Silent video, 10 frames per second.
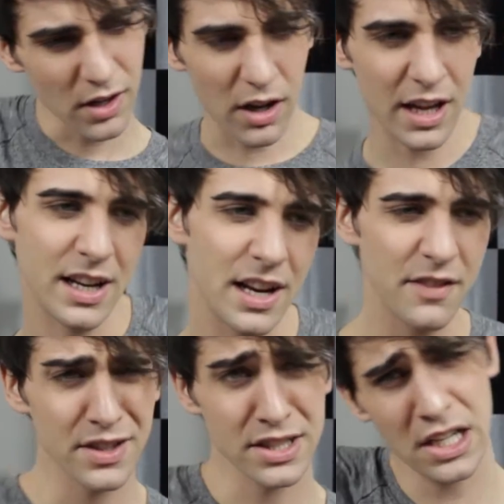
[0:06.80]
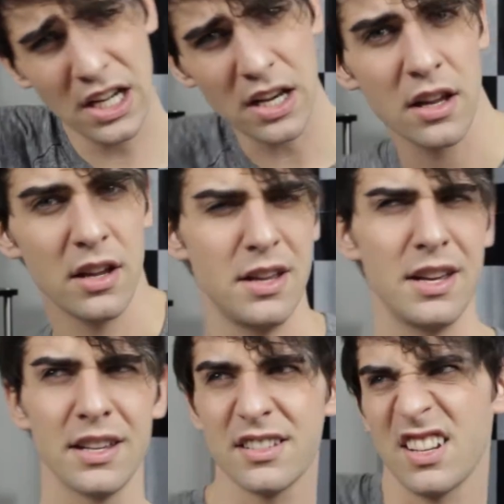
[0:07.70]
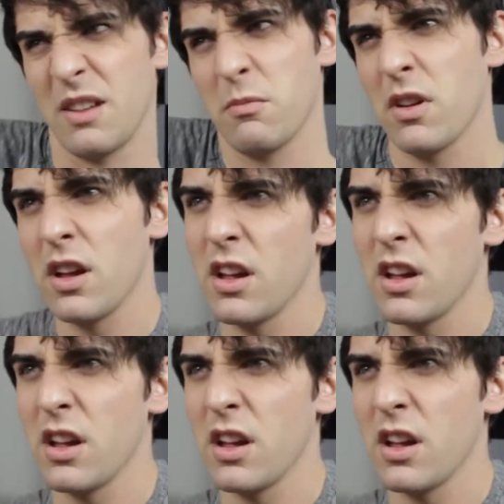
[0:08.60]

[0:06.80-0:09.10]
Oh, it kind of feels good. It's like I'm